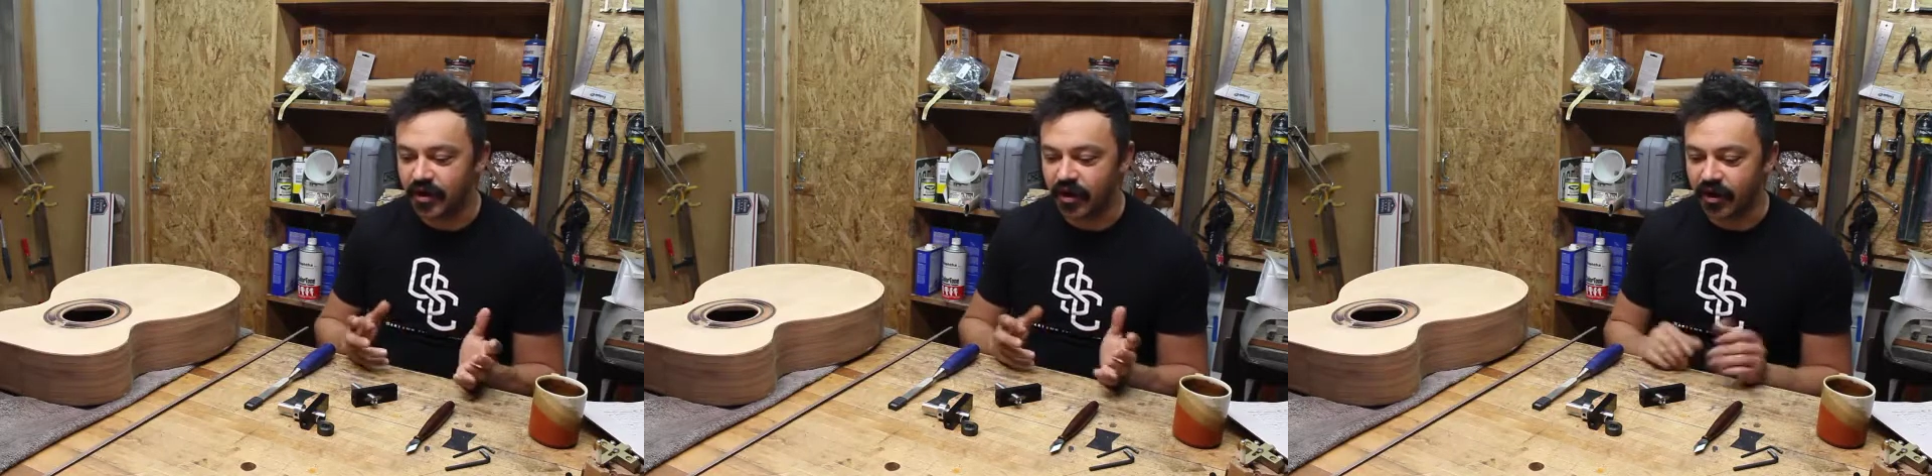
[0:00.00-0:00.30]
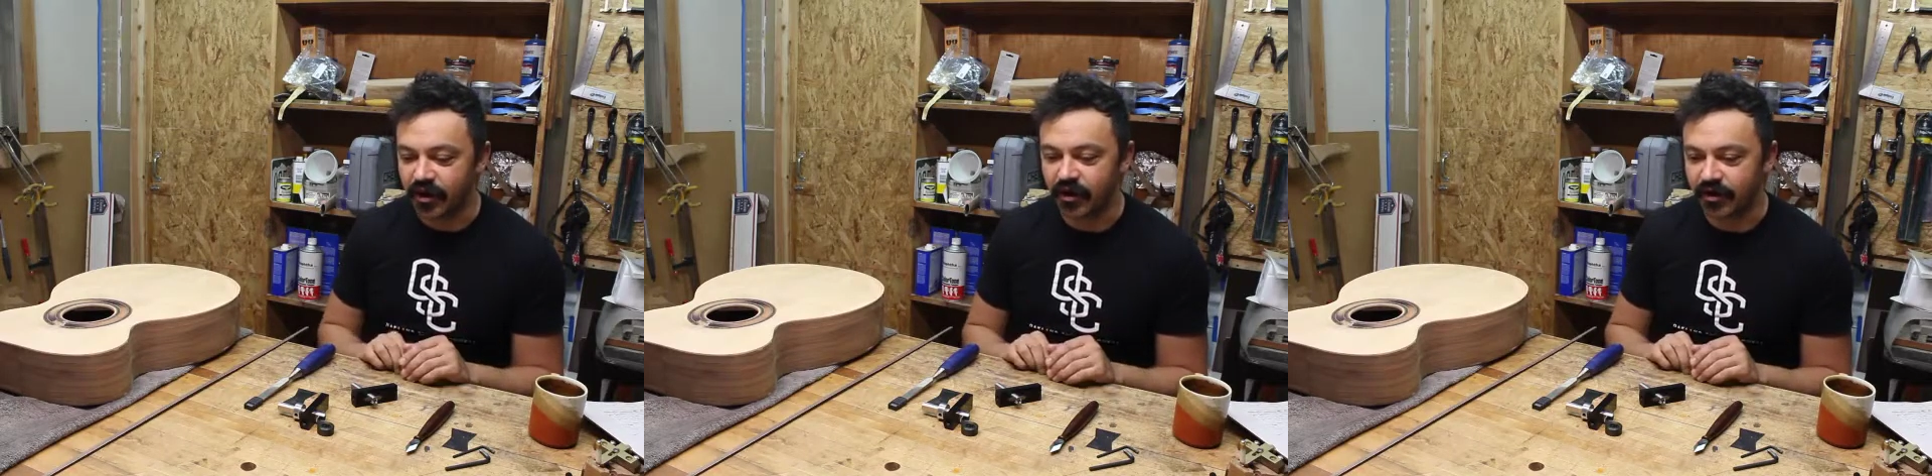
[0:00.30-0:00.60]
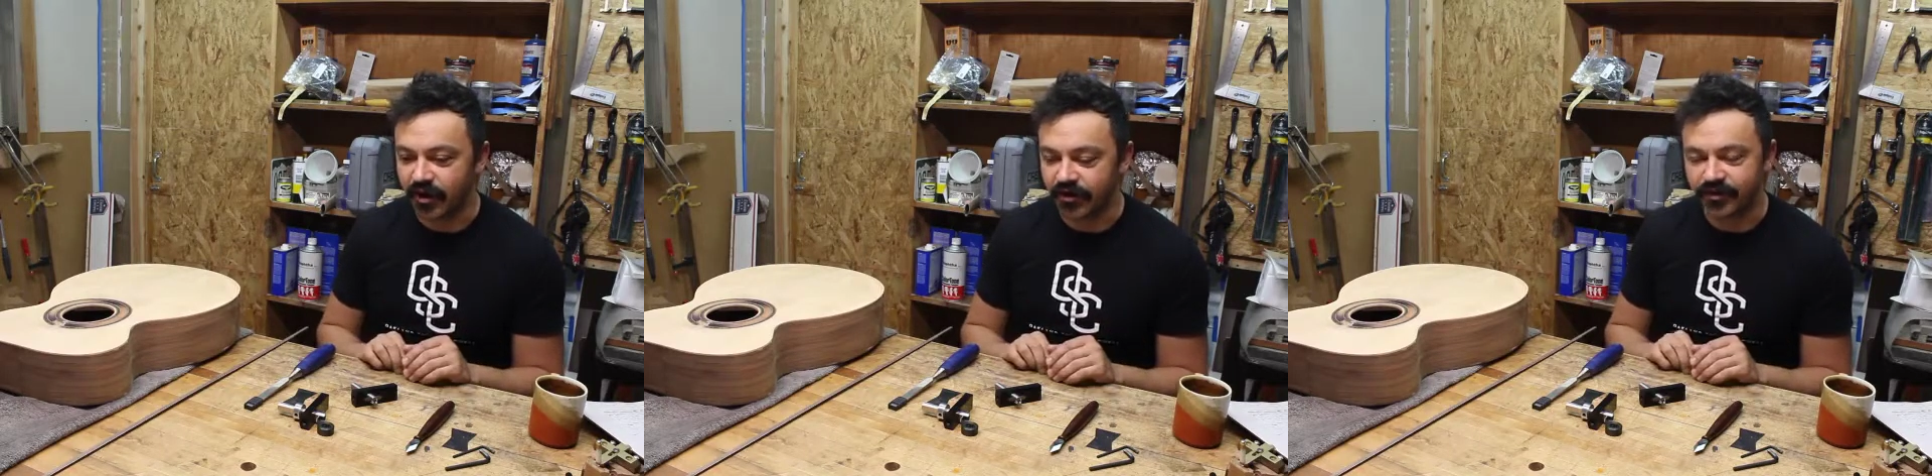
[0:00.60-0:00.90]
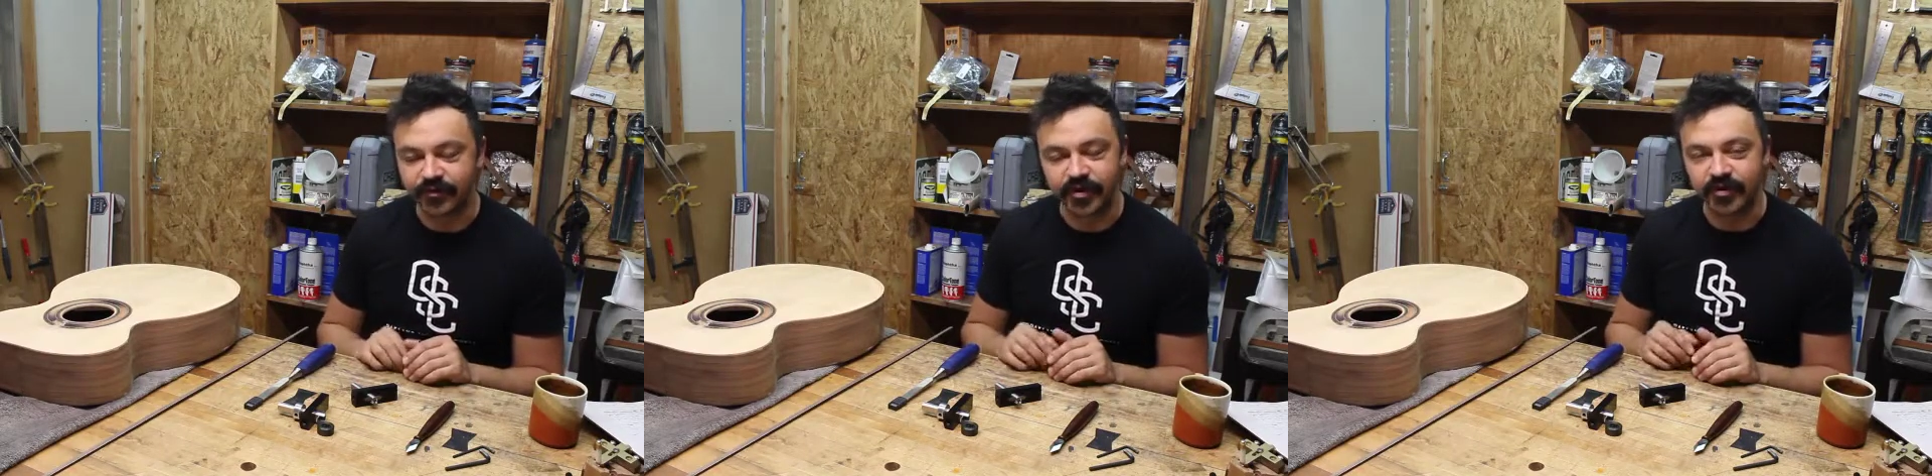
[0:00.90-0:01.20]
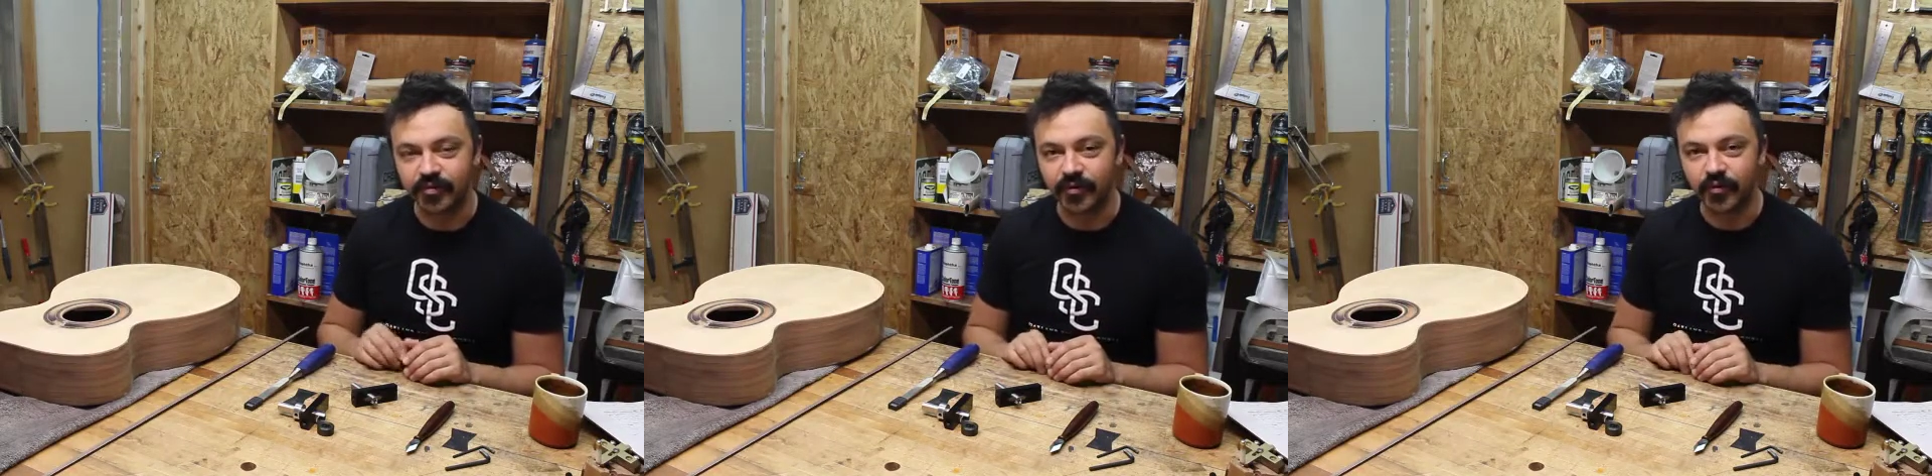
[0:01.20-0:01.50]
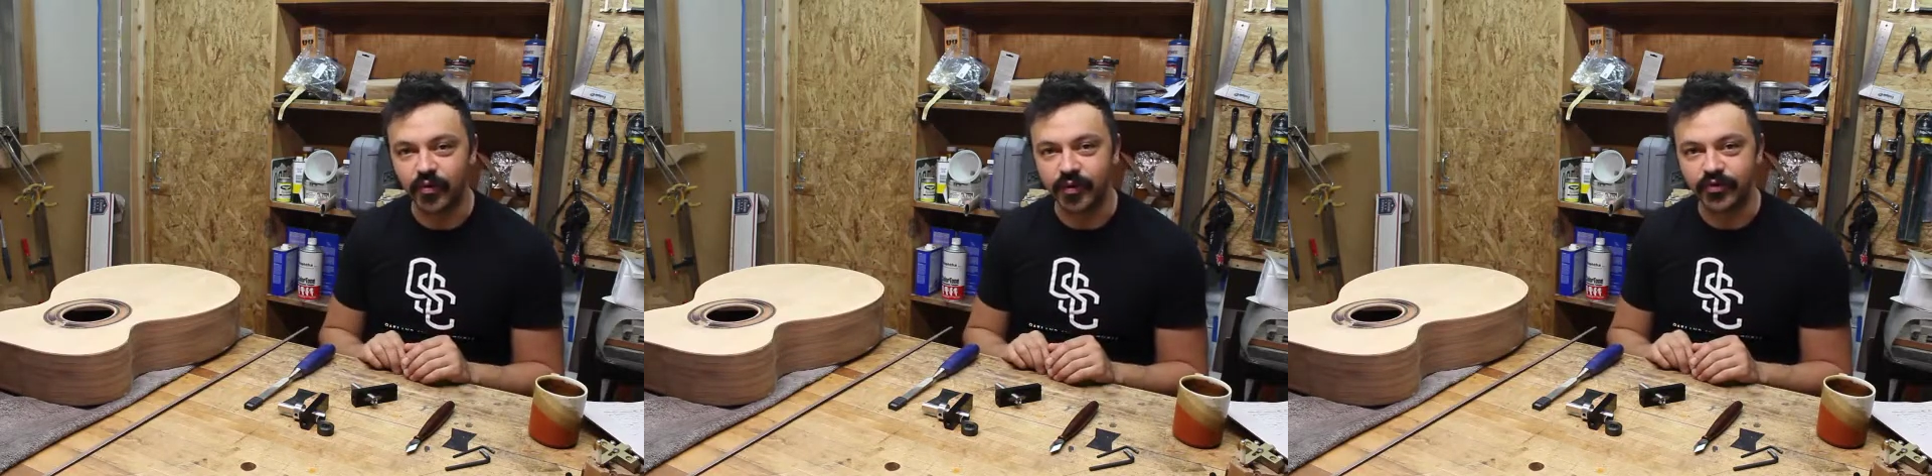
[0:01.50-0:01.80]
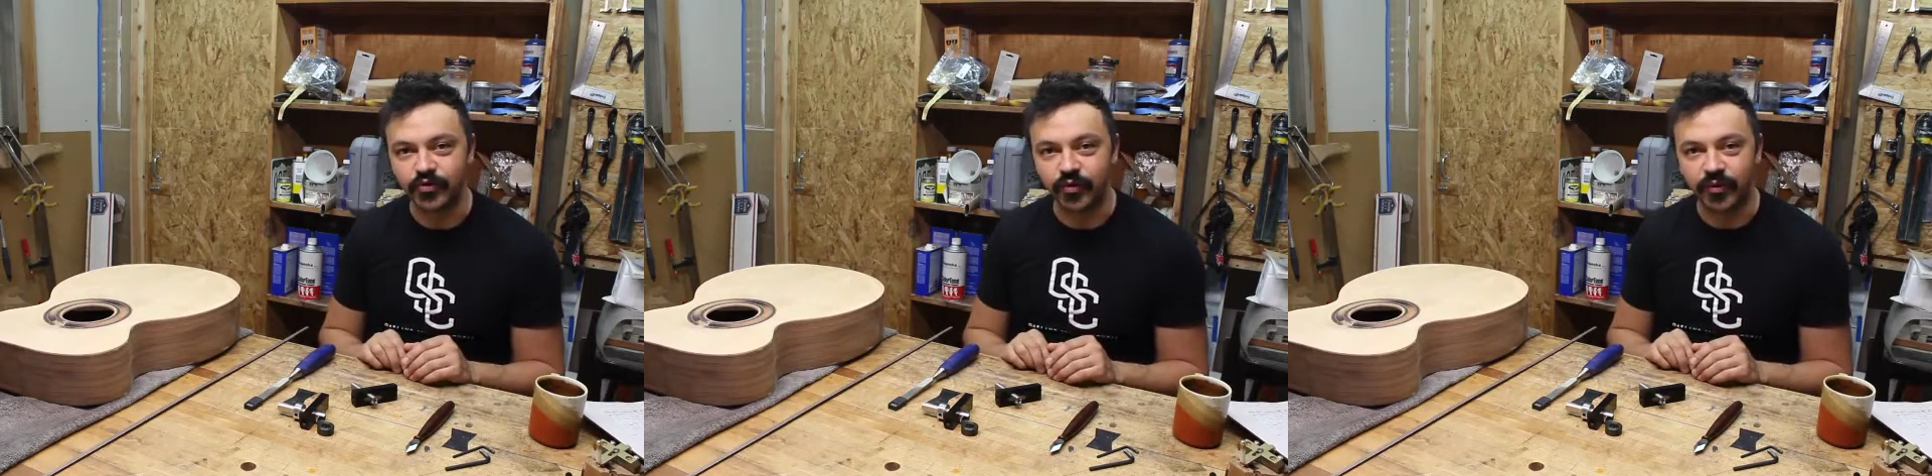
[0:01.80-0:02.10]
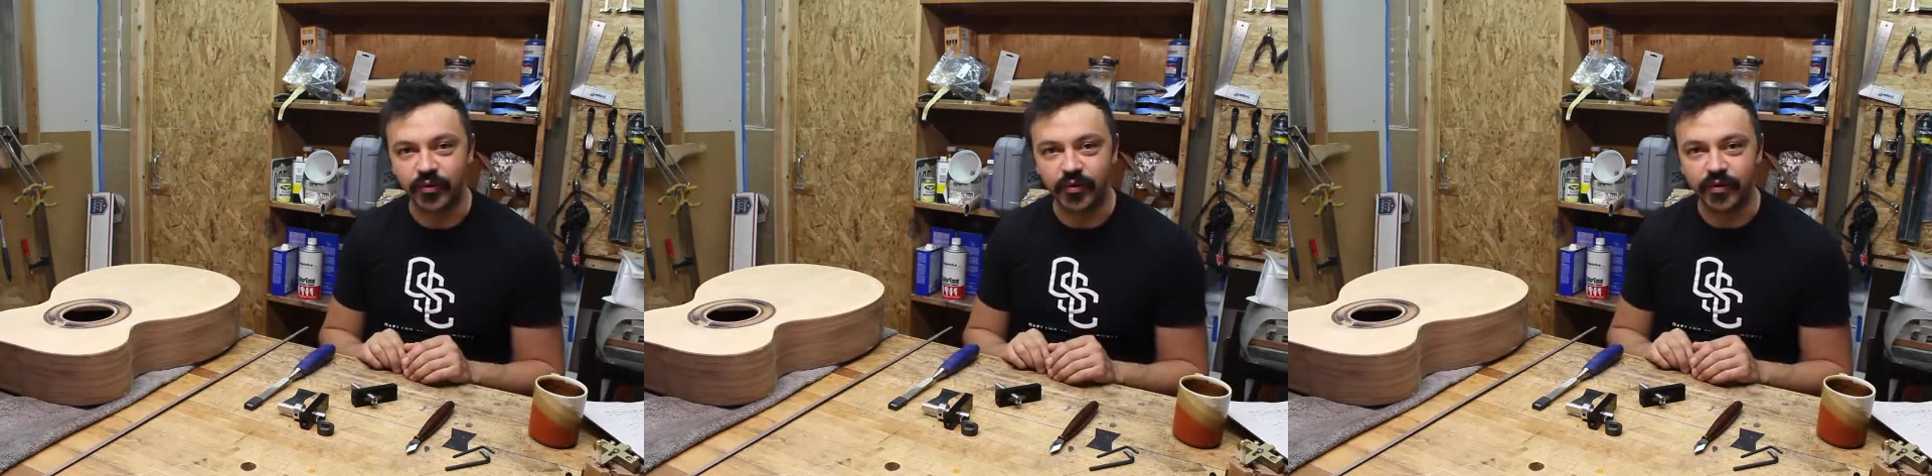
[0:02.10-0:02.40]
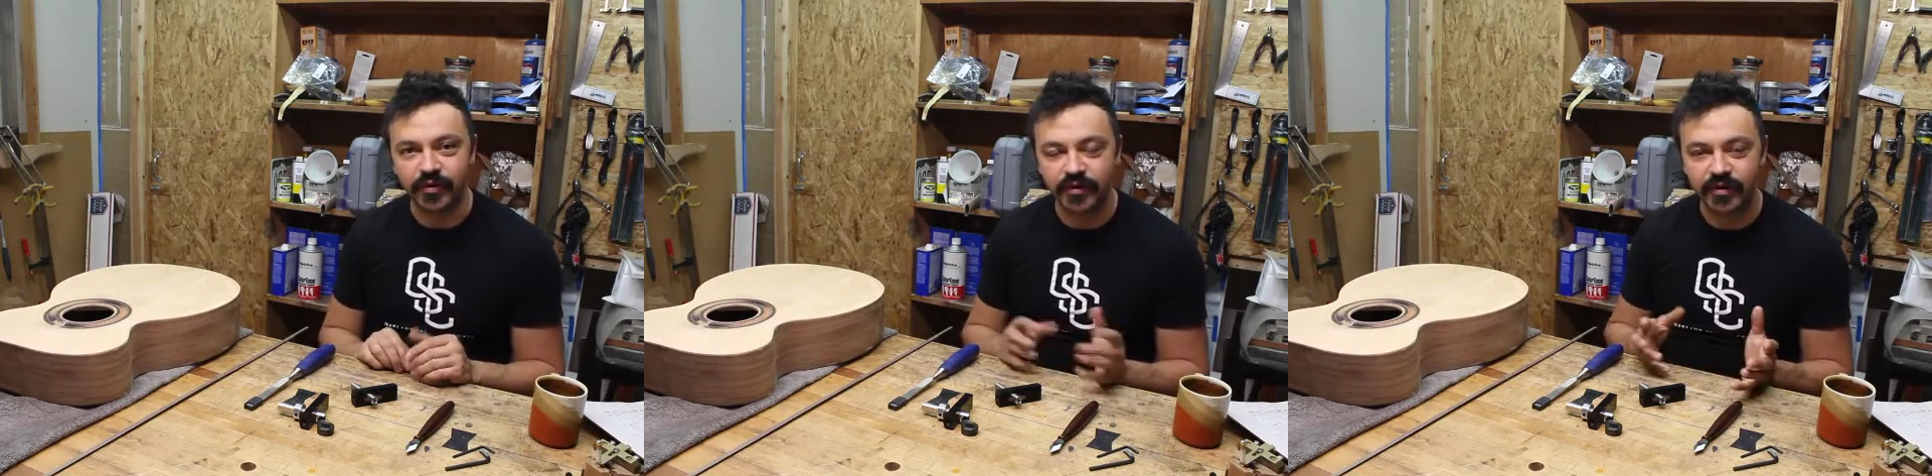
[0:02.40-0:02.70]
and I just find it to be a more enjoyable